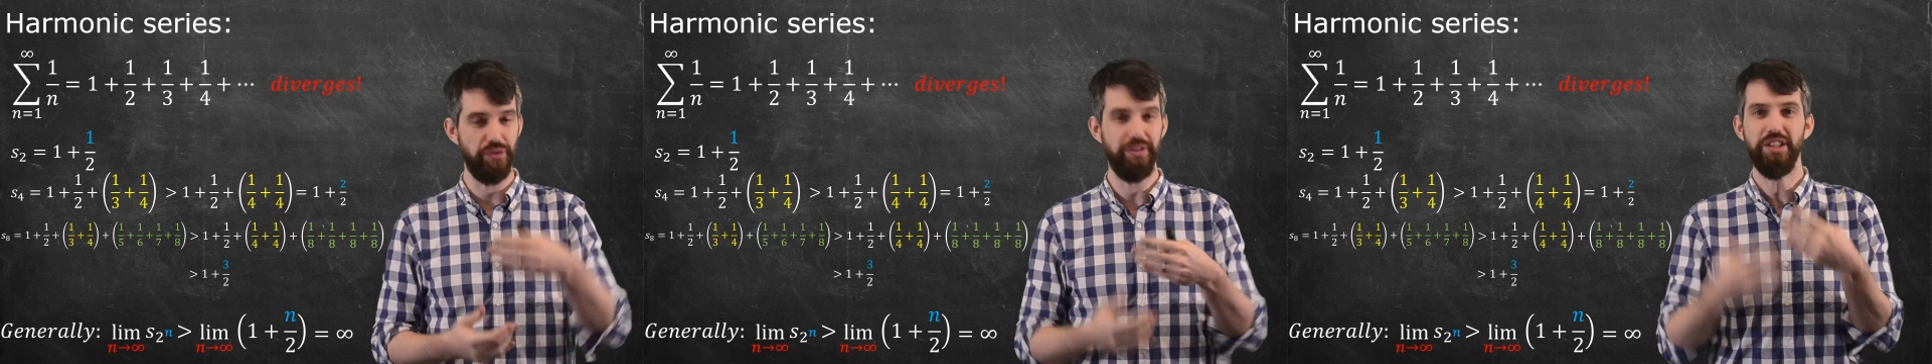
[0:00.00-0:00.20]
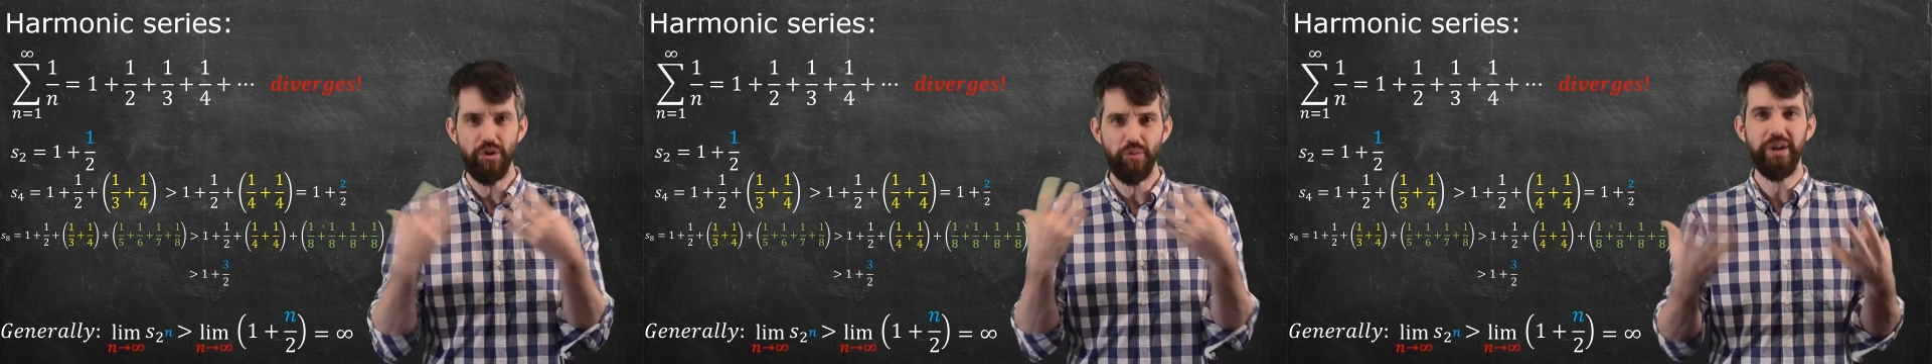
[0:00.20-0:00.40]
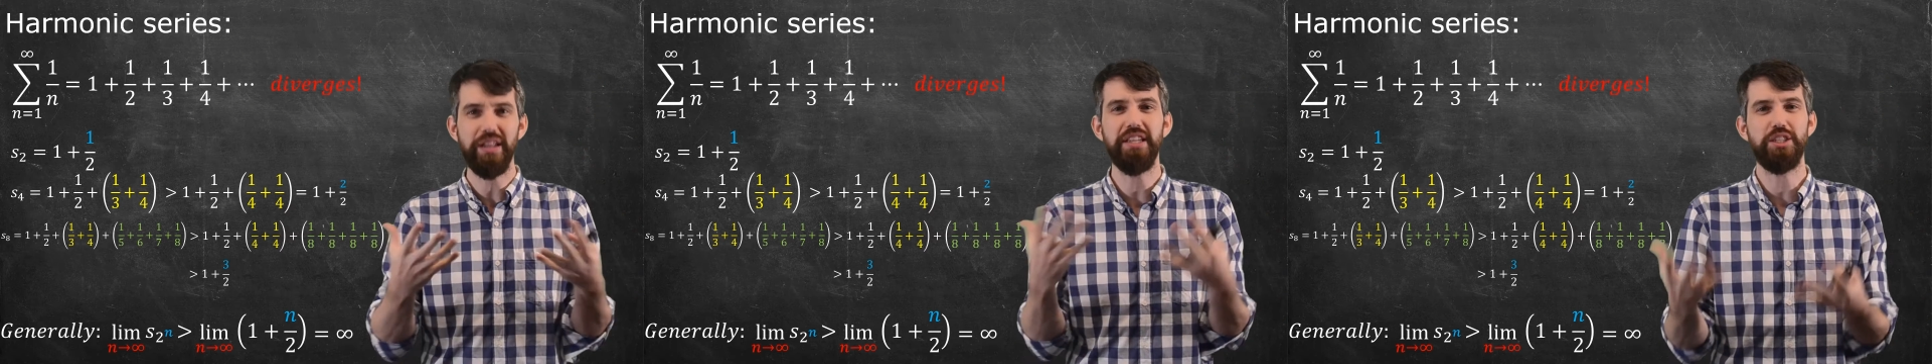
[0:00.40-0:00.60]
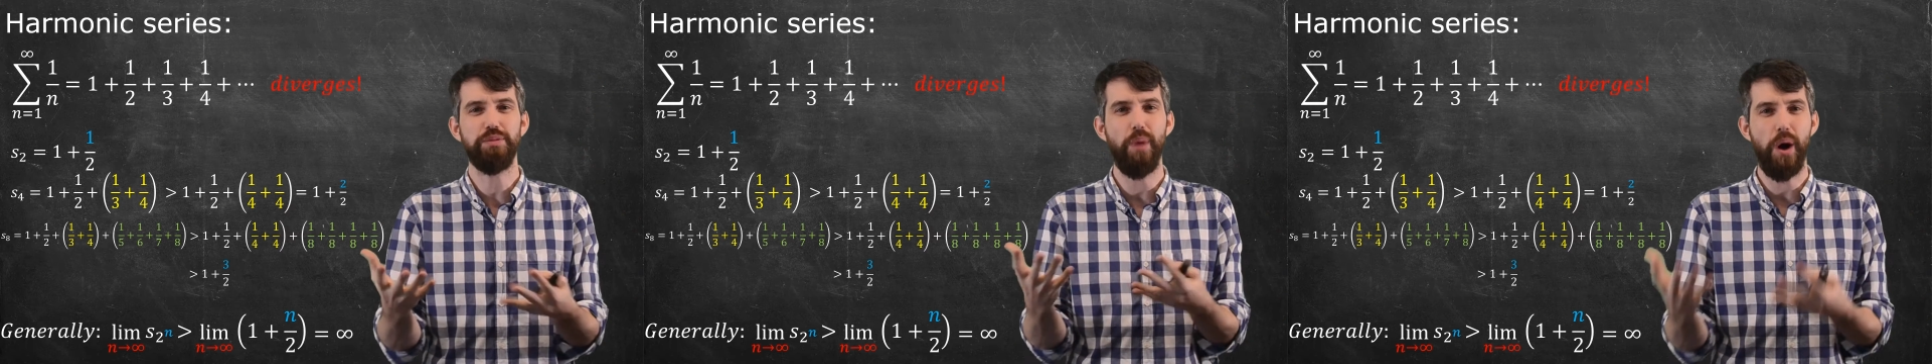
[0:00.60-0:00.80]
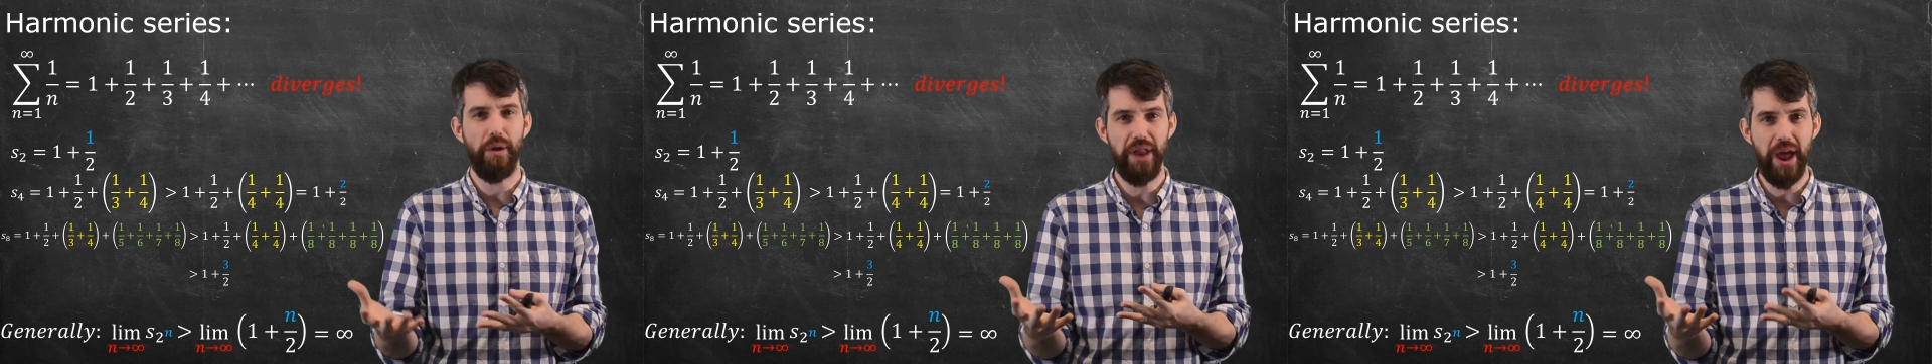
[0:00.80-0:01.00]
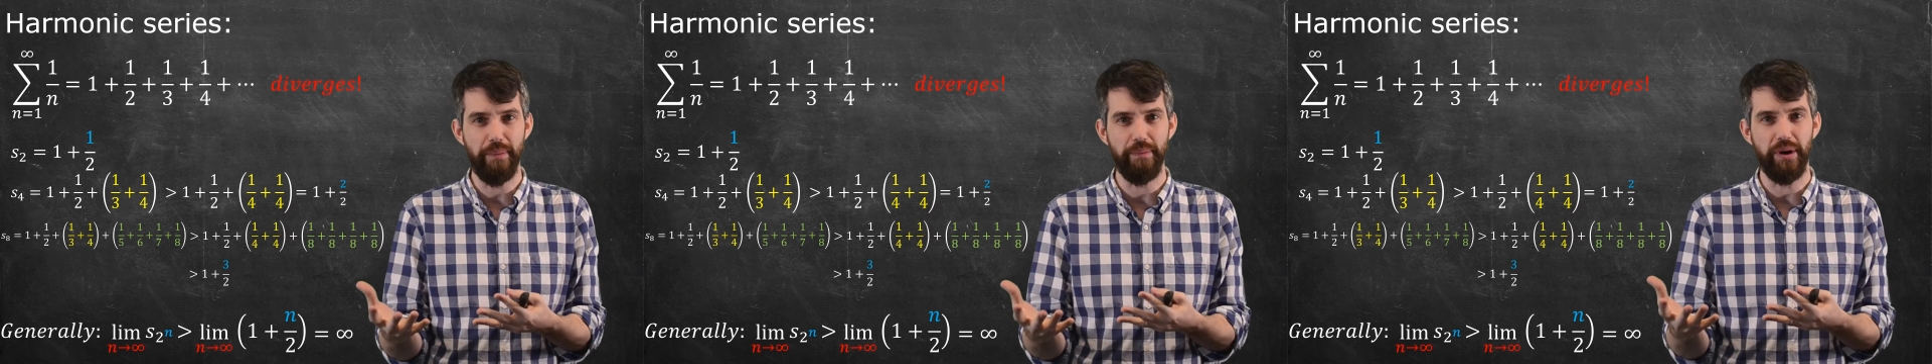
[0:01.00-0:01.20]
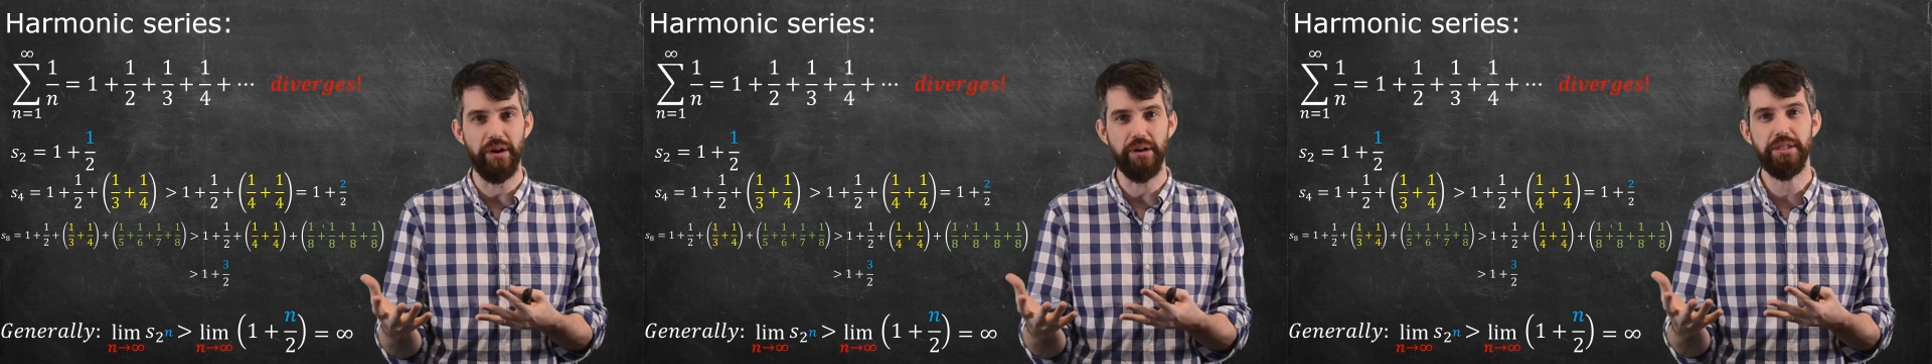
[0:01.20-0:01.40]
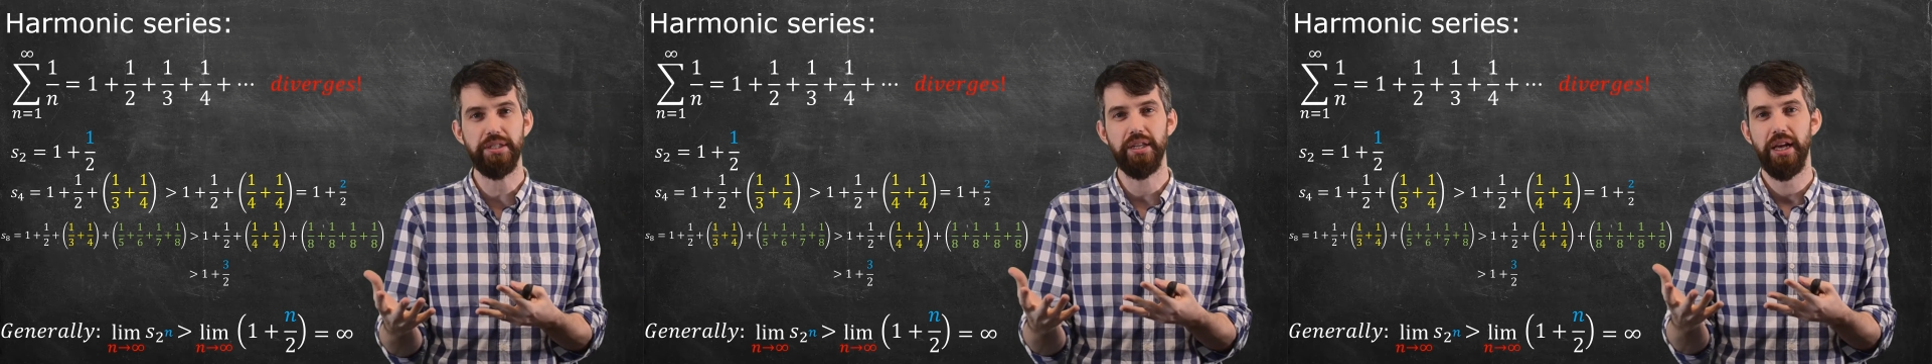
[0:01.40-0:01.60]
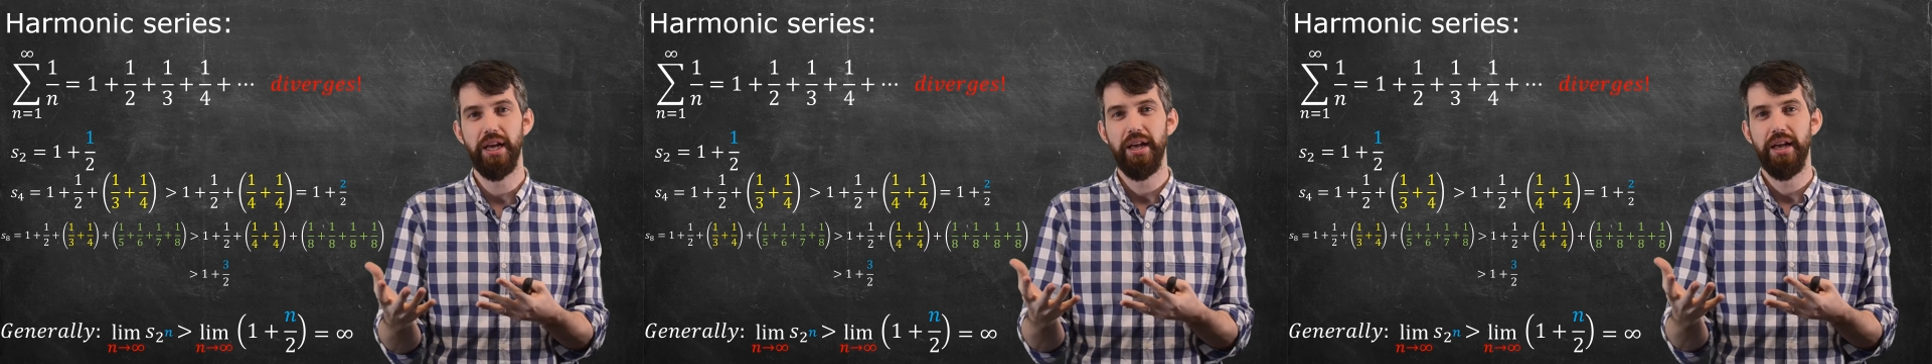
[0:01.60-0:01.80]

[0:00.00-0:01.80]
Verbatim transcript: These are really small numbers.